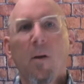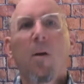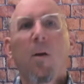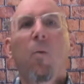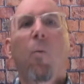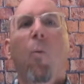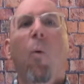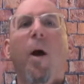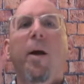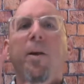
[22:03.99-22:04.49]

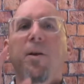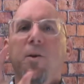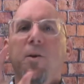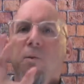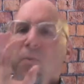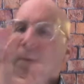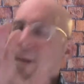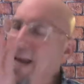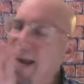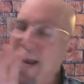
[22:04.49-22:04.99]
What
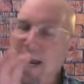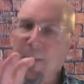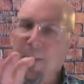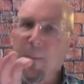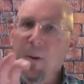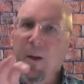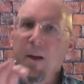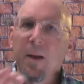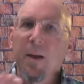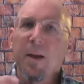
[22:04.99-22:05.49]
you
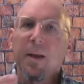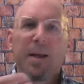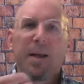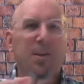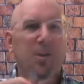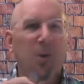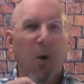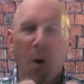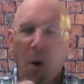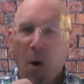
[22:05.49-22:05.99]
keep
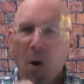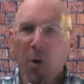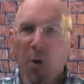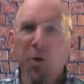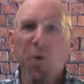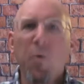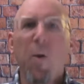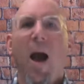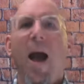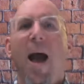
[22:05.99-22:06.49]
is all
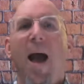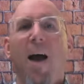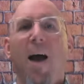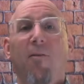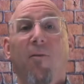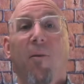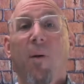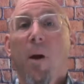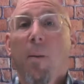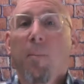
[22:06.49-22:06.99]
you
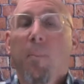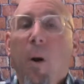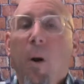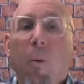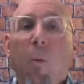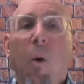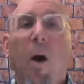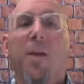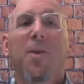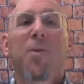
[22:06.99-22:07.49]
have,
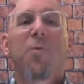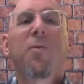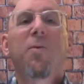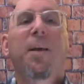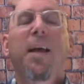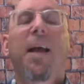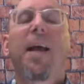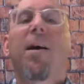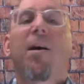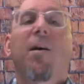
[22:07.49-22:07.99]
but what you
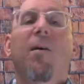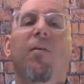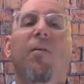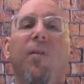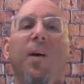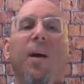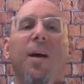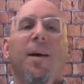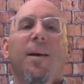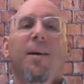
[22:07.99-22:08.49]

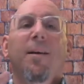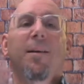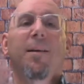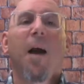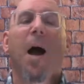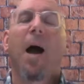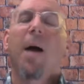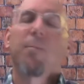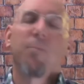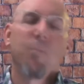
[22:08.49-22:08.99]
give,
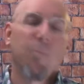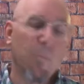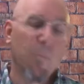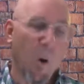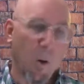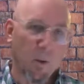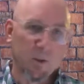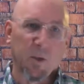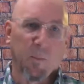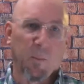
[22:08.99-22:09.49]
God
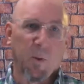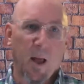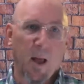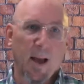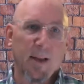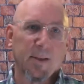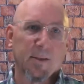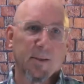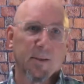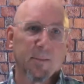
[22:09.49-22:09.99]

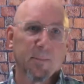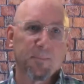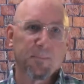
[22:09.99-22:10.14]
multiplies.